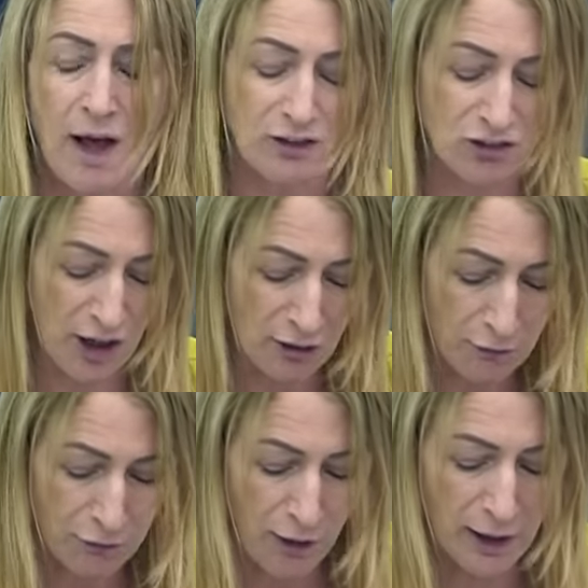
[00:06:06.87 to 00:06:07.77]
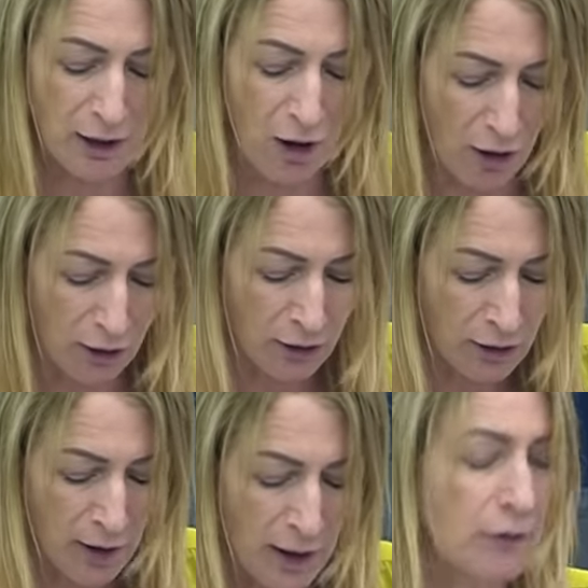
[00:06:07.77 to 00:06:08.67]
A terrifying
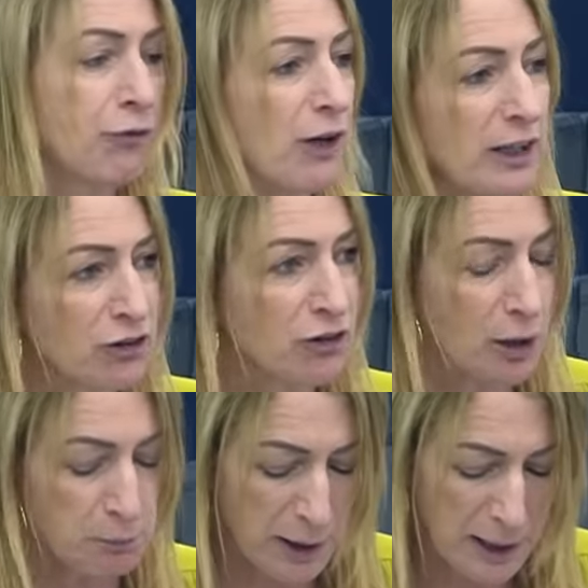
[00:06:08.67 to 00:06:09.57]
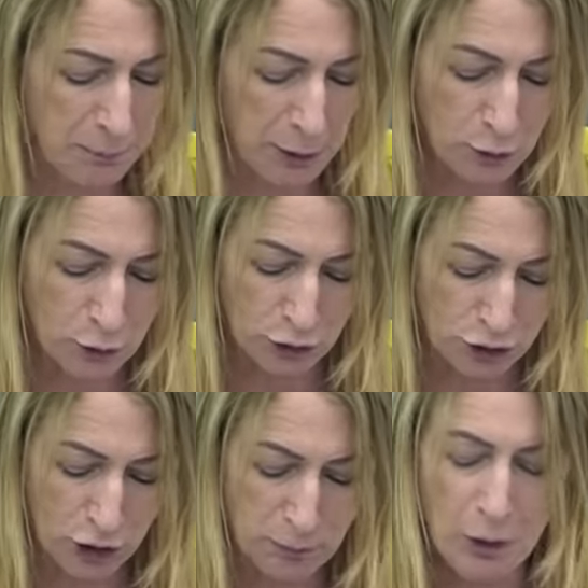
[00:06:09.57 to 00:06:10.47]
horror inflicted on people who
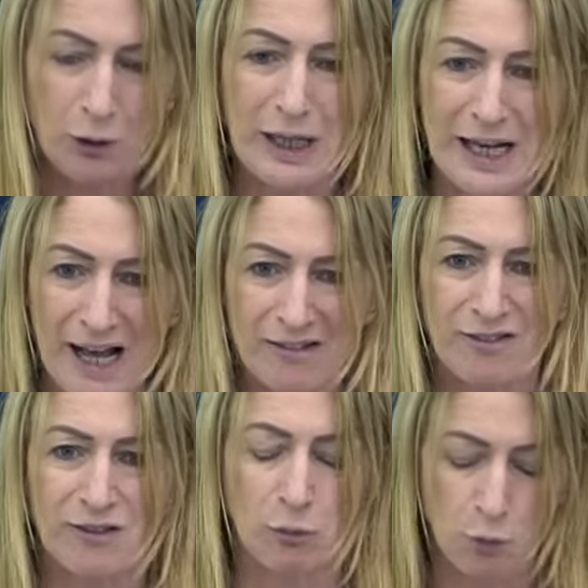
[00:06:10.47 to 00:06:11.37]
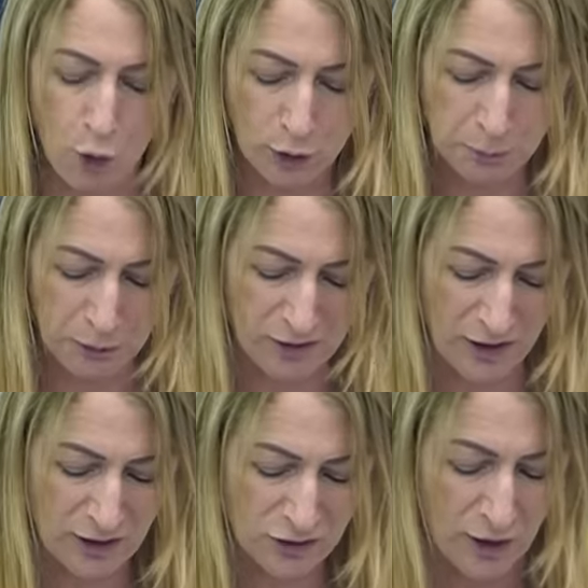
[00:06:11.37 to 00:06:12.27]
contribute less than
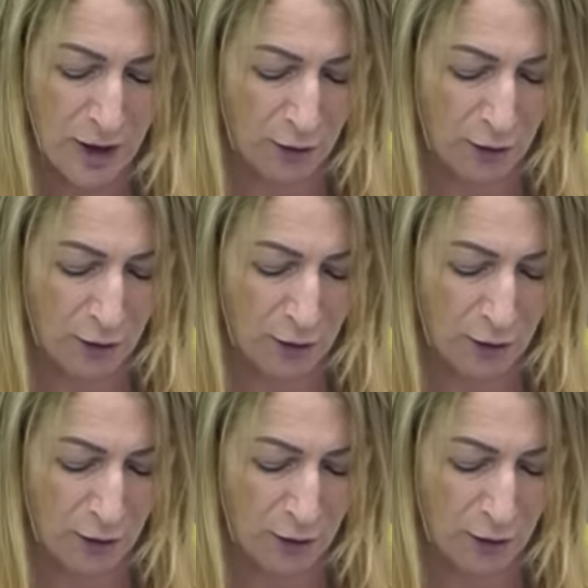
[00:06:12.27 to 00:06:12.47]
1%